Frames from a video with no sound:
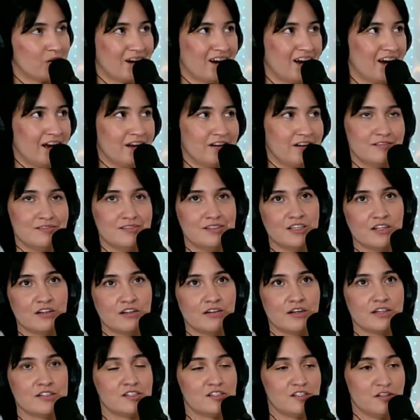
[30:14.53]
But I
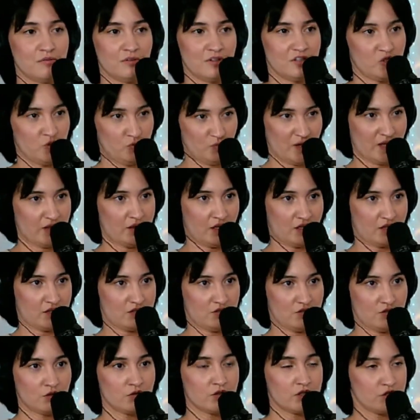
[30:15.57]
just didn't want to spend
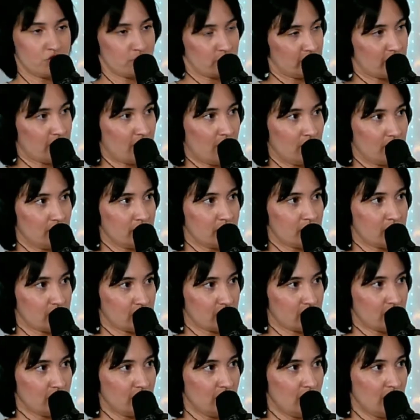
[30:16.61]
like
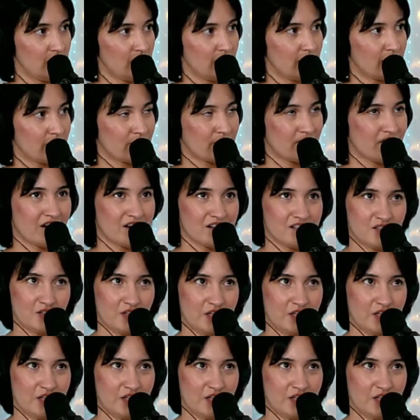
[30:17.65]
$200 for that.